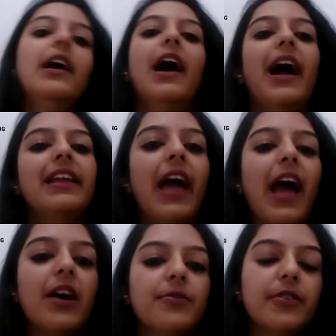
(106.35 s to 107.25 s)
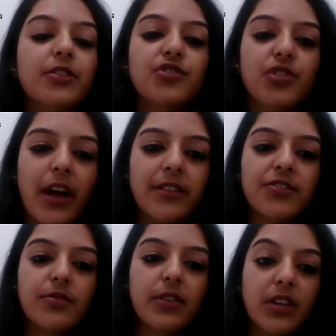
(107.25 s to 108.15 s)
I'll have a
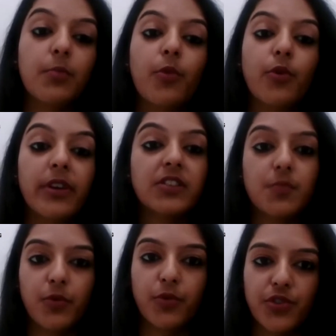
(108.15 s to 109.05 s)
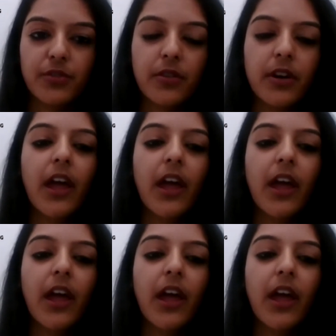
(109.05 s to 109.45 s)
chance to get more exposure.